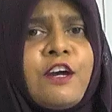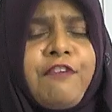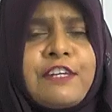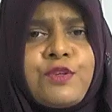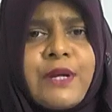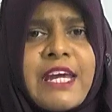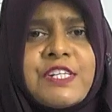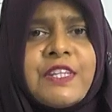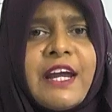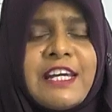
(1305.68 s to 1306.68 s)
of
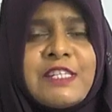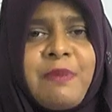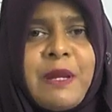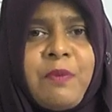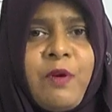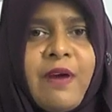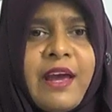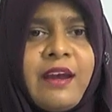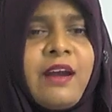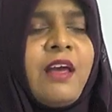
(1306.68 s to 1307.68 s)
education that is being
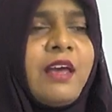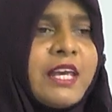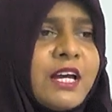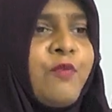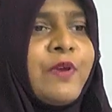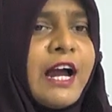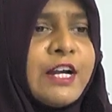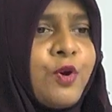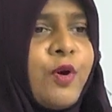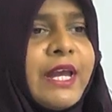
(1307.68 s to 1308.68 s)
provided? Here we are
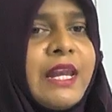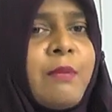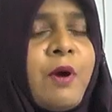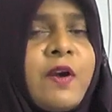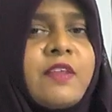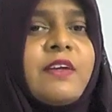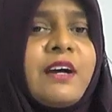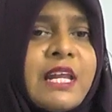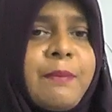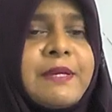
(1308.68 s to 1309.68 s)
talking about
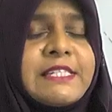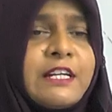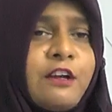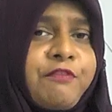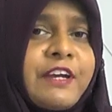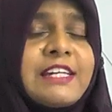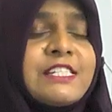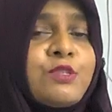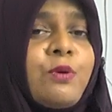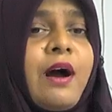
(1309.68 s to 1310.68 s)
30% of kids
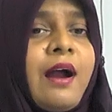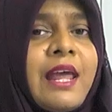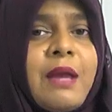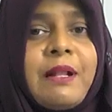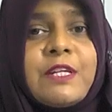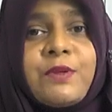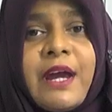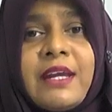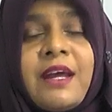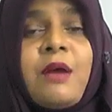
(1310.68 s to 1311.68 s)
who are unable to
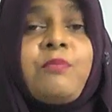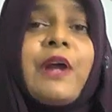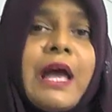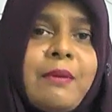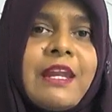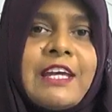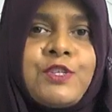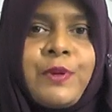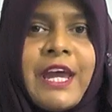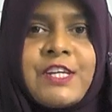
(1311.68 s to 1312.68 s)
get primary
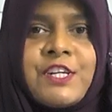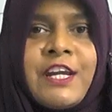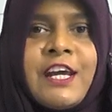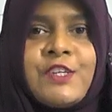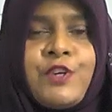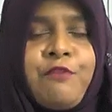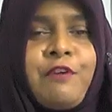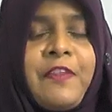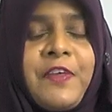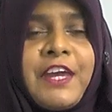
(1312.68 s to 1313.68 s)
education. So if you
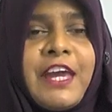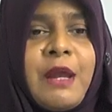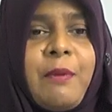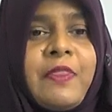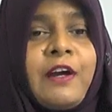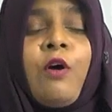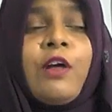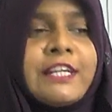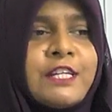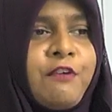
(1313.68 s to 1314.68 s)
are thinking about the
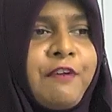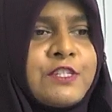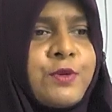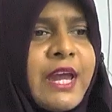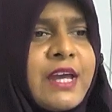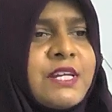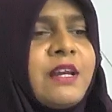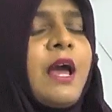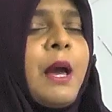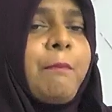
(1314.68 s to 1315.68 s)
quality of education,
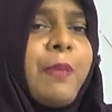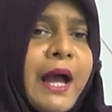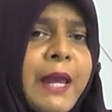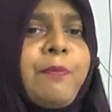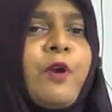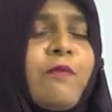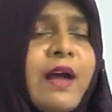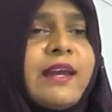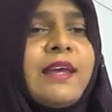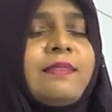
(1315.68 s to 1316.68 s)
by
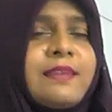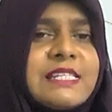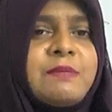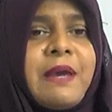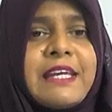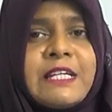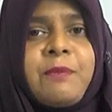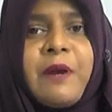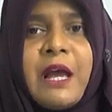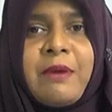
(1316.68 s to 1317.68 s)
providing this basic
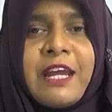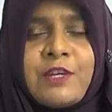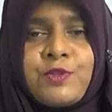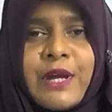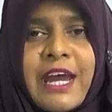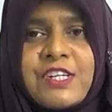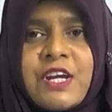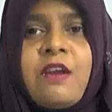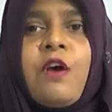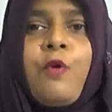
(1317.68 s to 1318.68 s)
primary
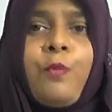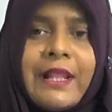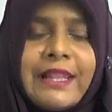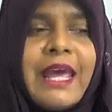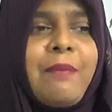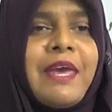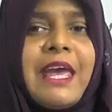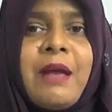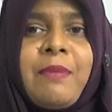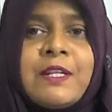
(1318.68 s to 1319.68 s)
education, will they
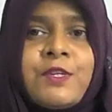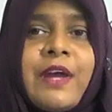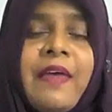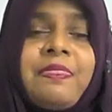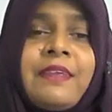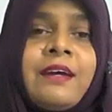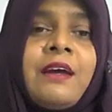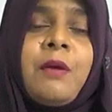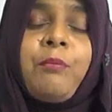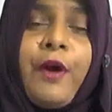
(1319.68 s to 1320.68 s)
be able to get the
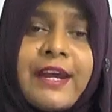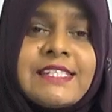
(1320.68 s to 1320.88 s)
points